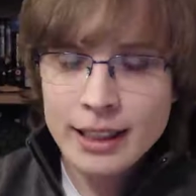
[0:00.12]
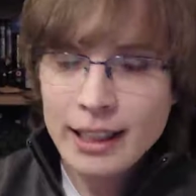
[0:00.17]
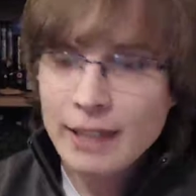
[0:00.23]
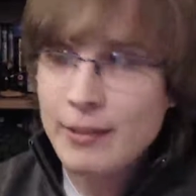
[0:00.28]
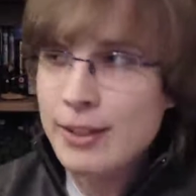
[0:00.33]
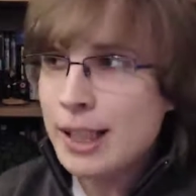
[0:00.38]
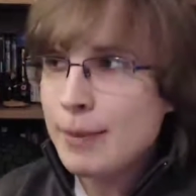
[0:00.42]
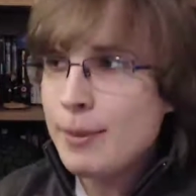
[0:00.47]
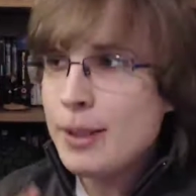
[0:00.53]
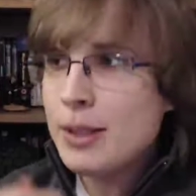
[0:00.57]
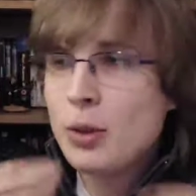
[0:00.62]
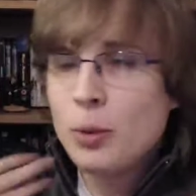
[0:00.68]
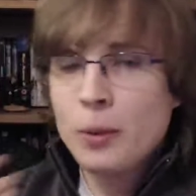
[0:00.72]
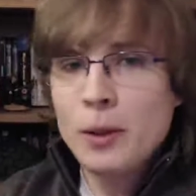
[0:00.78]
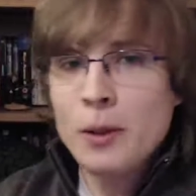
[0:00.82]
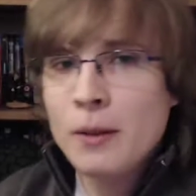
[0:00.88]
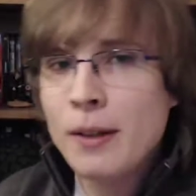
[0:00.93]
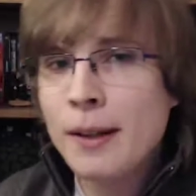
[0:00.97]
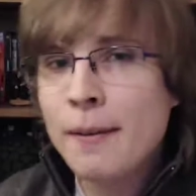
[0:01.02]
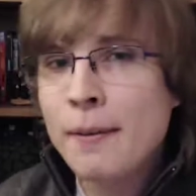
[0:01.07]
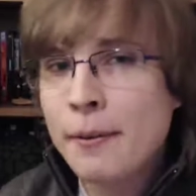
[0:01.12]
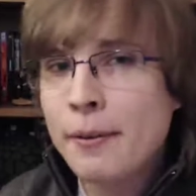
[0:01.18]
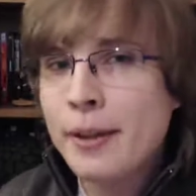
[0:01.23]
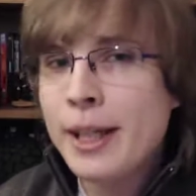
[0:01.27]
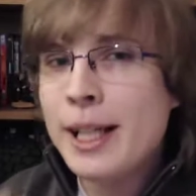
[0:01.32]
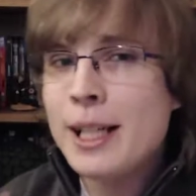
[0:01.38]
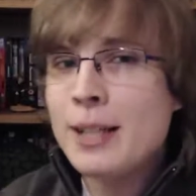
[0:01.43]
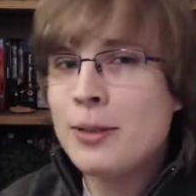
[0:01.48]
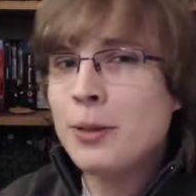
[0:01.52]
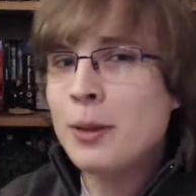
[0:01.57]
this anime is totally one
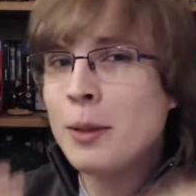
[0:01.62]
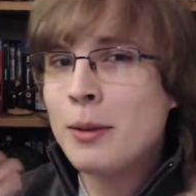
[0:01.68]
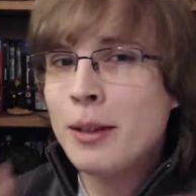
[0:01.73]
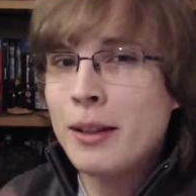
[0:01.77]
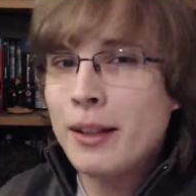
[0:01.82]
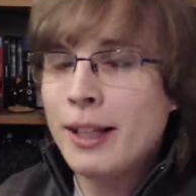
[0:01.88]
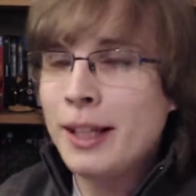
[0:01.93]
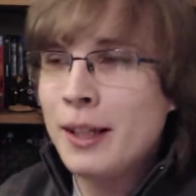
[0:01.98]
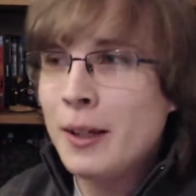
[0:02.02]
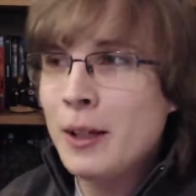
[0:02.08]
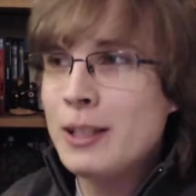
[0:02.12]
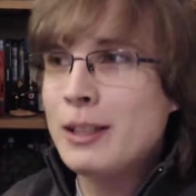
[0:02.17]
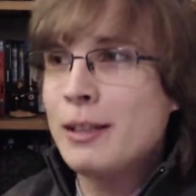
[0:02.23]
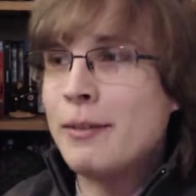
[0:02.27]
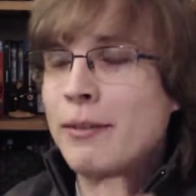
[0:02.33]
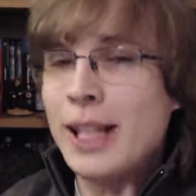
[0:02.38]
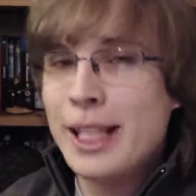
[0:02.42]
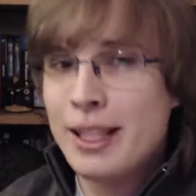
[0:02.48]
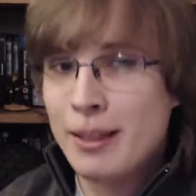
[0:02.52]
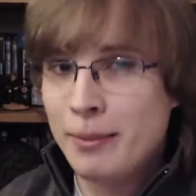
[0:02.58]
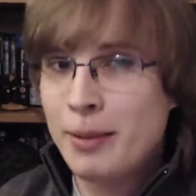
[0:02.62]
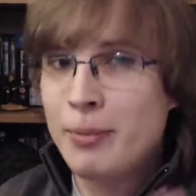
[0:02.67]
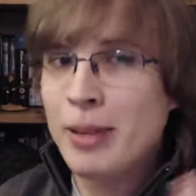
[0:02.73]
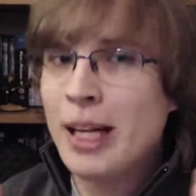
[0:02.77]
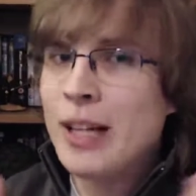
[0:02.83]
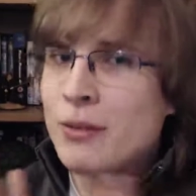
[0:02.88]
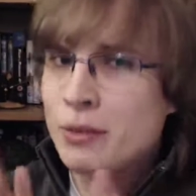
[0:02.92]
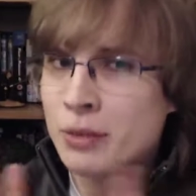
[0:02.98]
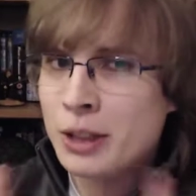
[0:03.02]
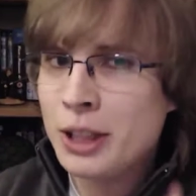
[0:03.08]
thing, it's totally one thing only, it's the fact that people
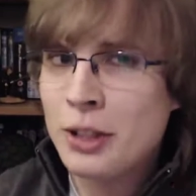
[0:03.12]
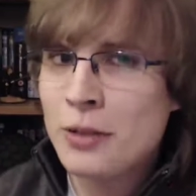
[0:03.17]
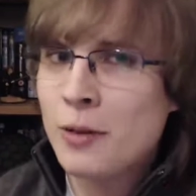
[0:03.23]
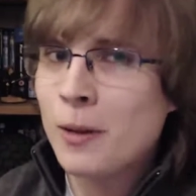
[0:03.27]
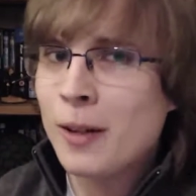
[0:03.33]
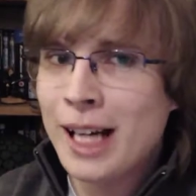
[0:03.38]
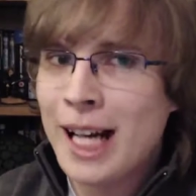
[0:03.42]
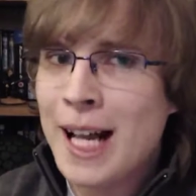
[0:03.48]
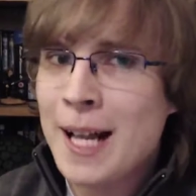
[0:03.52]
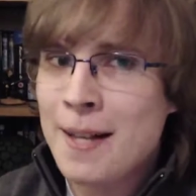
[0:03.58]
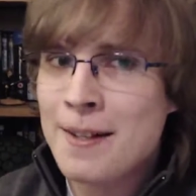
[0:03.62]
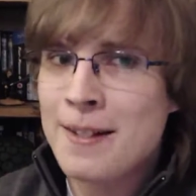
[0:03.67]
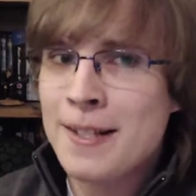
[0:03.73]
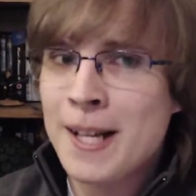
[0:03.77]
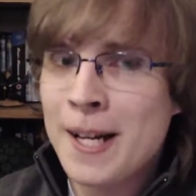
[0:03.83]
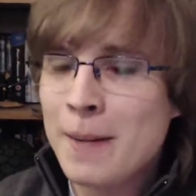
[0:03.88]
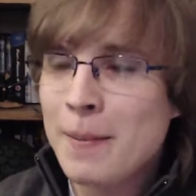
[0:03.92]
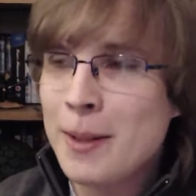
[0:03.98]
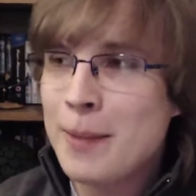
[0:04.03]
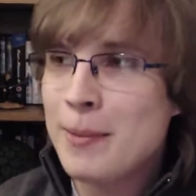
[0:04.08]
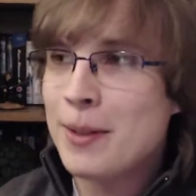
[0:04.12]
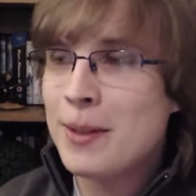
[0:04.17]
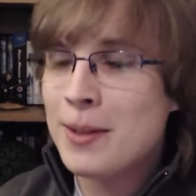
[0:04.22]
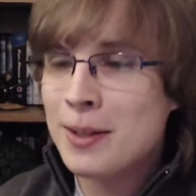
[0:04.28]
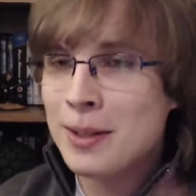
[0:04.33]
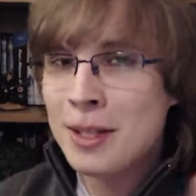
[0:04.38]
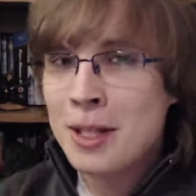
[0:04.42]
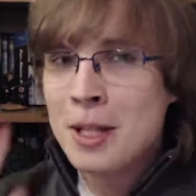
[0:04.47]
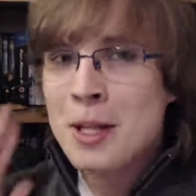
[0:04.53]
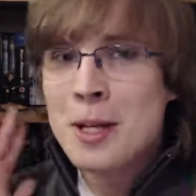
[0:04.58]
have really strong hands as anime,
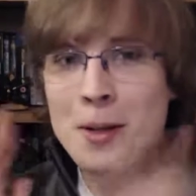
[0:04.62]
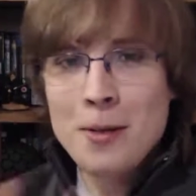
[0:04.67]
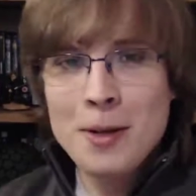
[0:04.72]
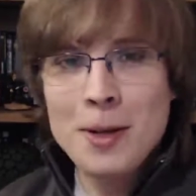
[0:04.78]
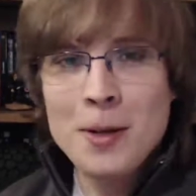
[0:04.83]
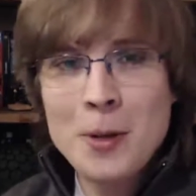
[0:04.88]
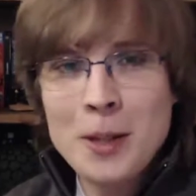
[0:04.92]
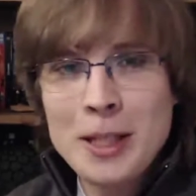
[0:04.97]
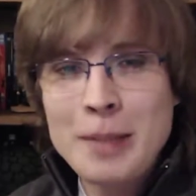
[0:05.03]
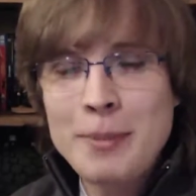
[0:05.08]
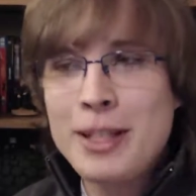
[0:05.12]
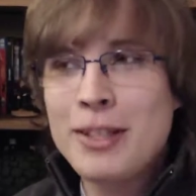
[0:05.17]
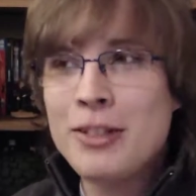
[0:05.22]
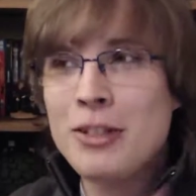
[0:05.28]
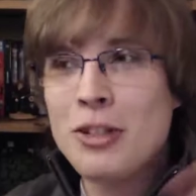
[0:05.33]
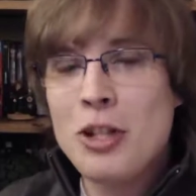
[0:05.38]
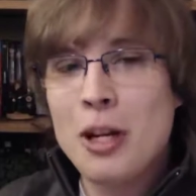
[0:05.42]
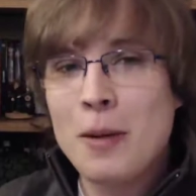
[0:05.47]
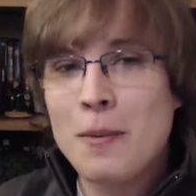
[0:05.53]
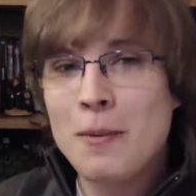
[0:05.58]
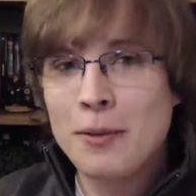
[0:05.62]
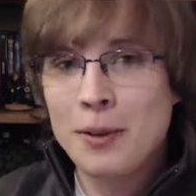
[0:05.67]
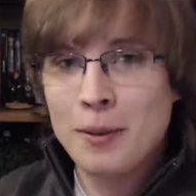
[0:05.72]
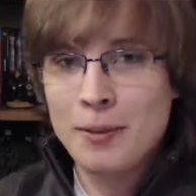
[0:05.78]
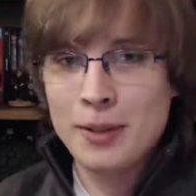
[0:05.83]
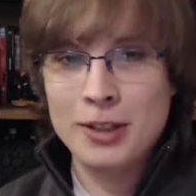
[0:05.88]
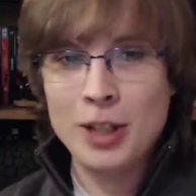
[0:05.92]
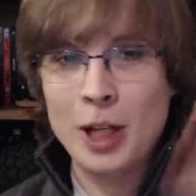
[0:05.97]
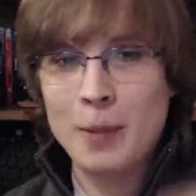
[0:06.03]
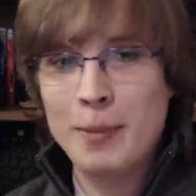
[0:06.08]
because when Hoizumi just jumped from
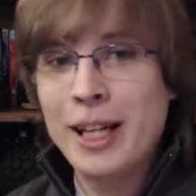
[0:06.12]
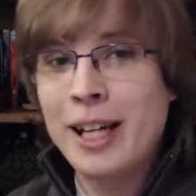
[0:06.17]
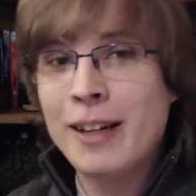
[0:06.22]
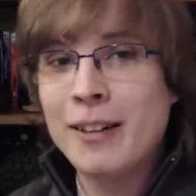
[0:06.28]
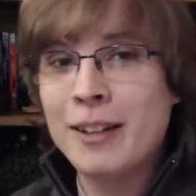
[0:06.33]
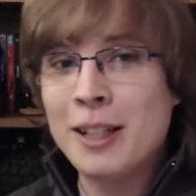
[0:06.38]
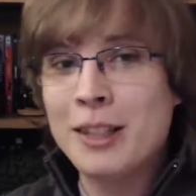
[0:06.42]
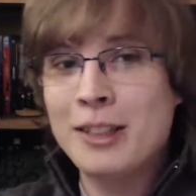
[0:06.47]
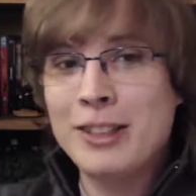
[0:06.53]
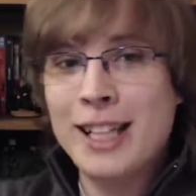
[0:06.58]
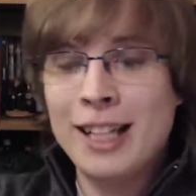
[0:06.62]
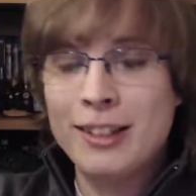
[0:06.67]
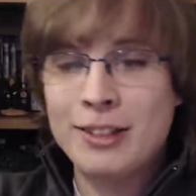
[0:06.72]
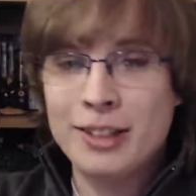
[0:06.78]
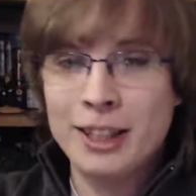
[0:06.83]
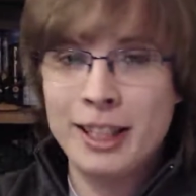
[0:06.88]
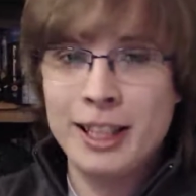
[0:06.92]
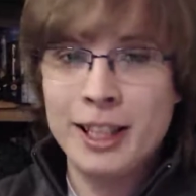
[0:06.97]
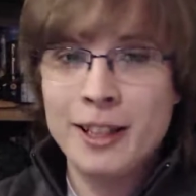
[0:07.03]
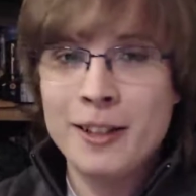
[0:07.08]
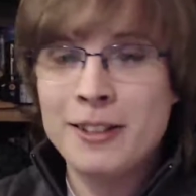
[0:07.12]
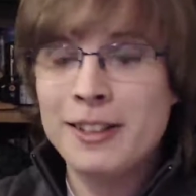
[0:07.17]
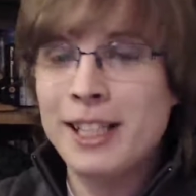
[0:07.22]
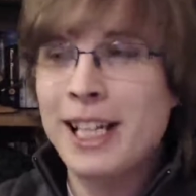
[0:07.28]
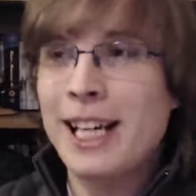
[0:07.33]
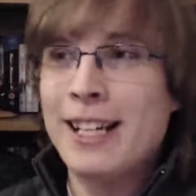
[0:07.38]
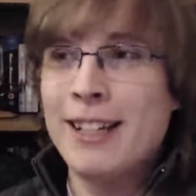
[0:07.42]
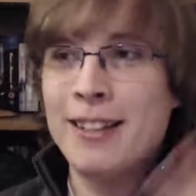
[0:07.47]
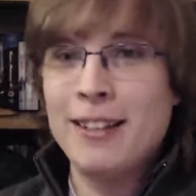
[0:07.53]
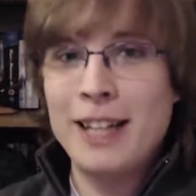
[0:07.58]
the top area down to
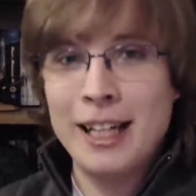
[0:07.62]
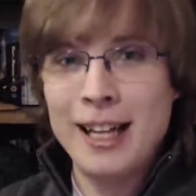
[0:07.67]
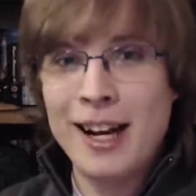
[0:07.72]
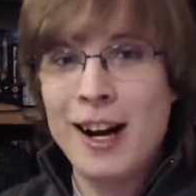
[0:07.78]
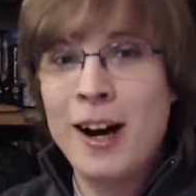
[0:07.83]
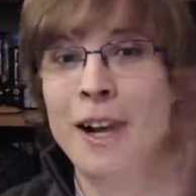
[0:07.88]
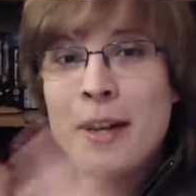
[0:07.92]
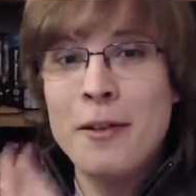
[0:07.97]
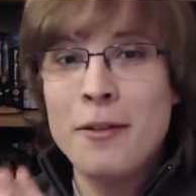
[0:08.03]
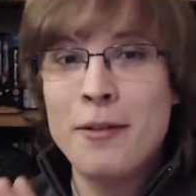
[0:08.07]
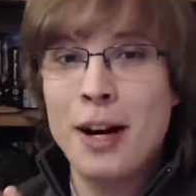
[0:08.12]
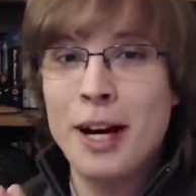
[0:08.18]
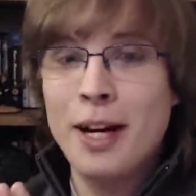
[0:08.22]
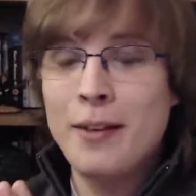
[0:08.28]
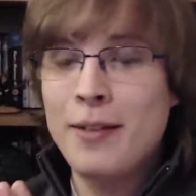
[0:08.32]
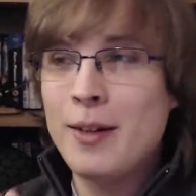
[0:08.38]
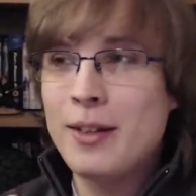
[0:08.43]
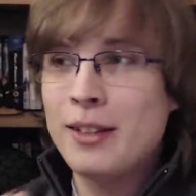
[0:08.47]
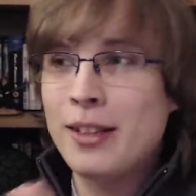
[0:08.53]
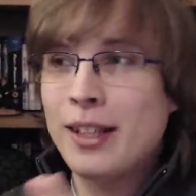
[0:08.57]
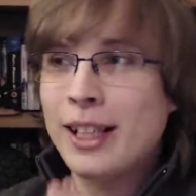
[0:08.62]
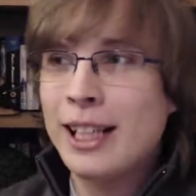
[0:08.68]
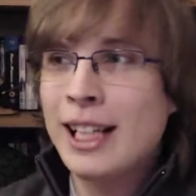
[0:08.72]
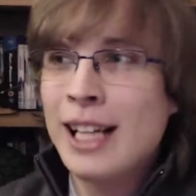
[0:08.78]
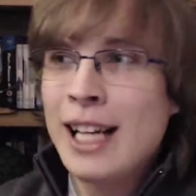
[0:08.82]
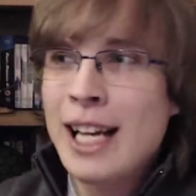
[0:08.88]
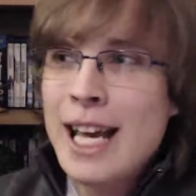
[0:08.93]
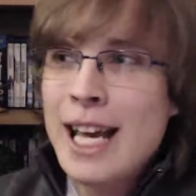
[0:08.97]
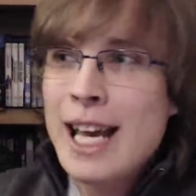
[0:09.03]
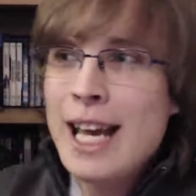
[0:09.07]
Kyosuke and high five, and I was like,
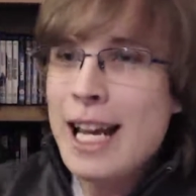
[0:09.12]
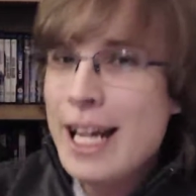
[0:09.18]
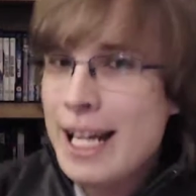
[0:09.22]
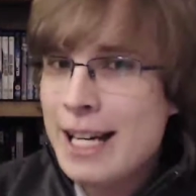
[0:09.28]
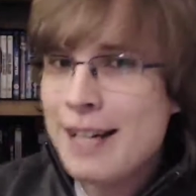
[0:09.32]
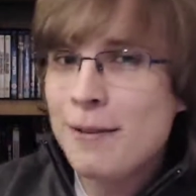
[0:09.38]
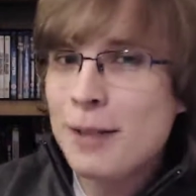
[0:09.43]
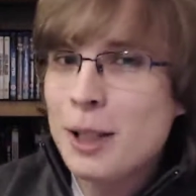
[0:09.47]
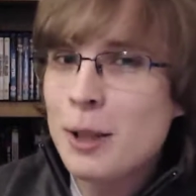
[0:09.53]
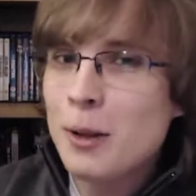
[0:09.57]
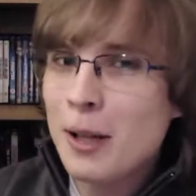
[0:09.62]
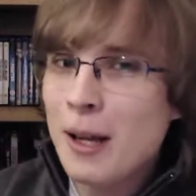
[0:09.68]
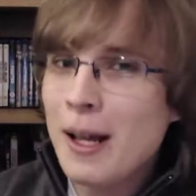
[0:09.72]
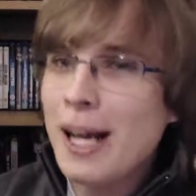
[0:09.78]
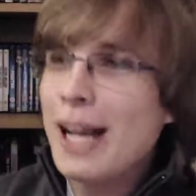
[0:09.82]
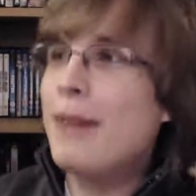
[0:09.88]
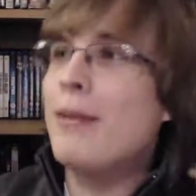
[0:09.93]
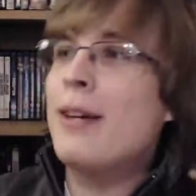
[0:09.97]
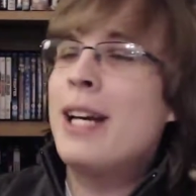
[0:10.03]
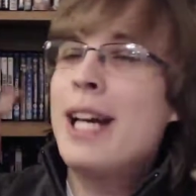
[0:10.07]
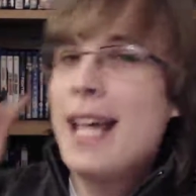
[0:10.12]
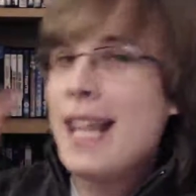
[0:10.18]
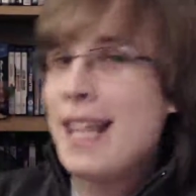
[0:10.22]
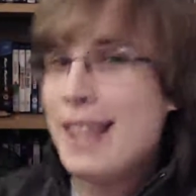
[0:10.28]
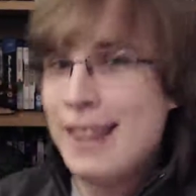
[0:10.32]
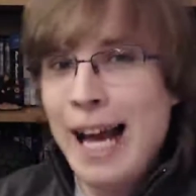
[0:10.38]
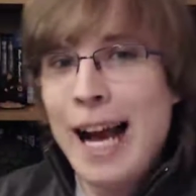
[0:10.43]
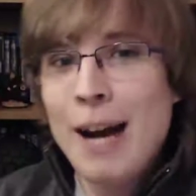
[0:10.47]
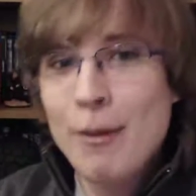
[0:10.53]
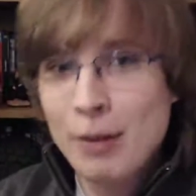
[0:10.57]
in real life,
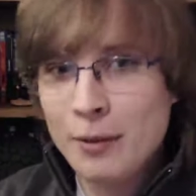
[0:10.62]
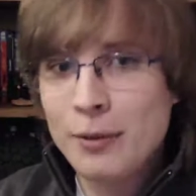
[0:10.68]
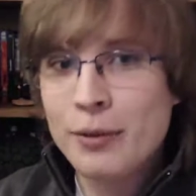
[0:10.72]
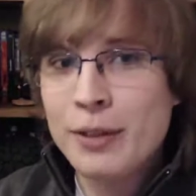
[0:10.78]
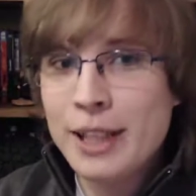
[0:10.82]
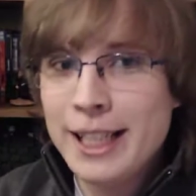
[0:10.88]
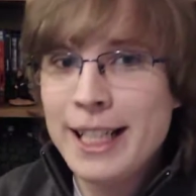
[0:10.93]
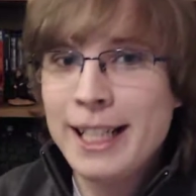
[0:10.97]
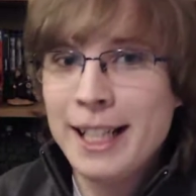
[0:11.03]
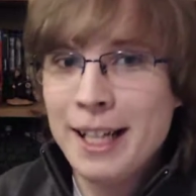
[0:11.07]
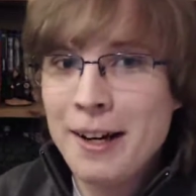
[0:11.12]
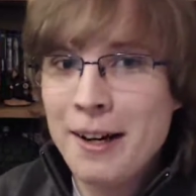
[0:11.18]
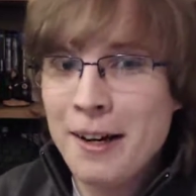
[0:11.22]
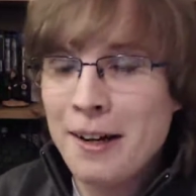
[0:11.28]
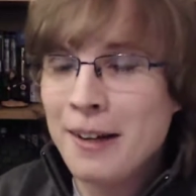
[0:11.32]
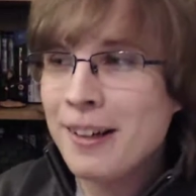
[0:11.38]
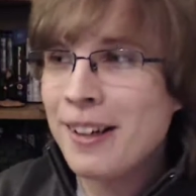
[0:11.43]
that would freaking hurt.